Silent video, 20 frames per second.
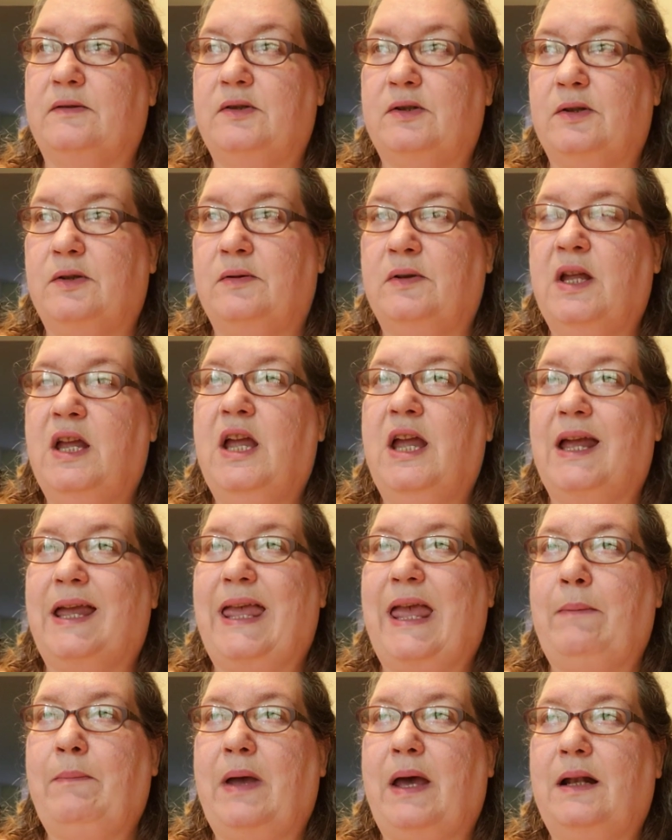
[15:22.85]
So it
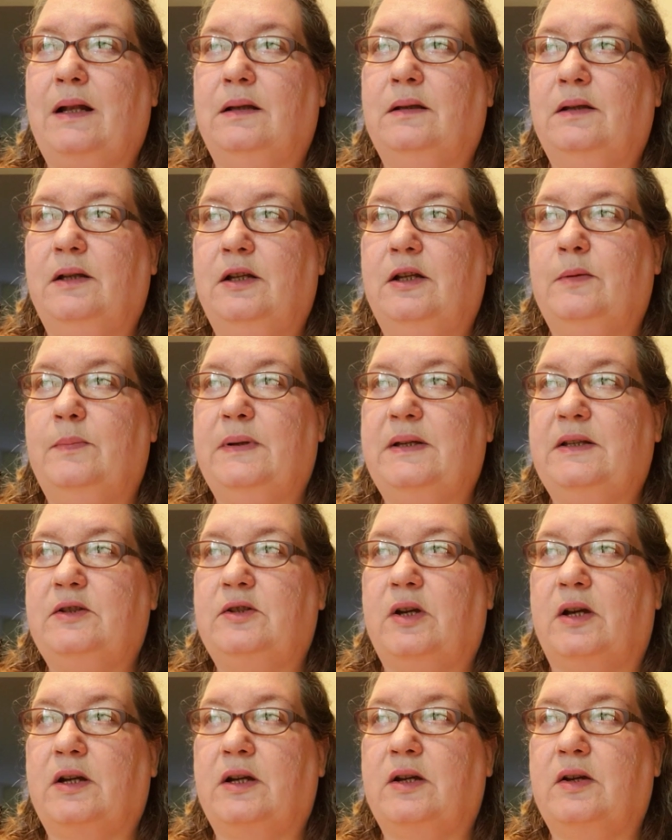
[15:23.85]
came out a little bit
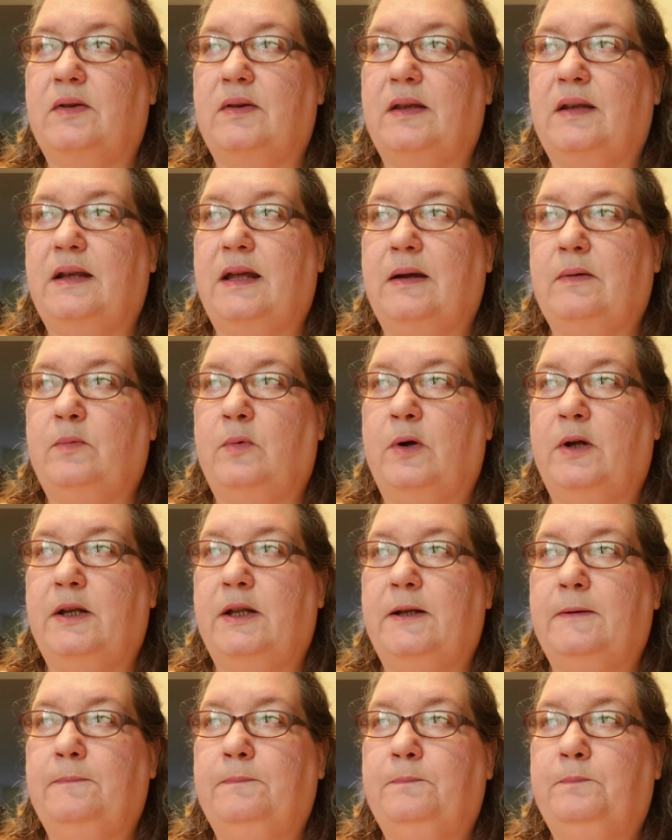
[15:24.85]
darker than I
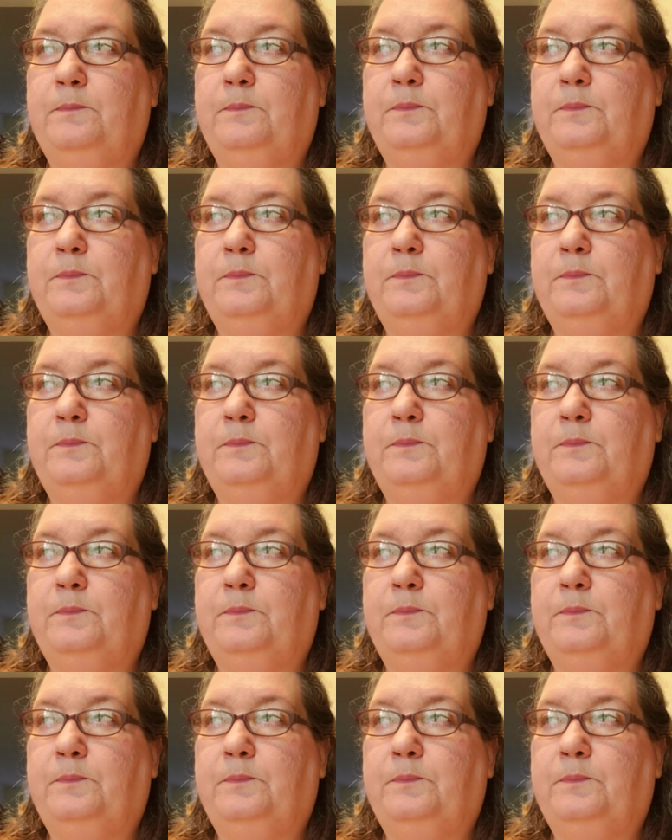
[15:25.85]
wanted,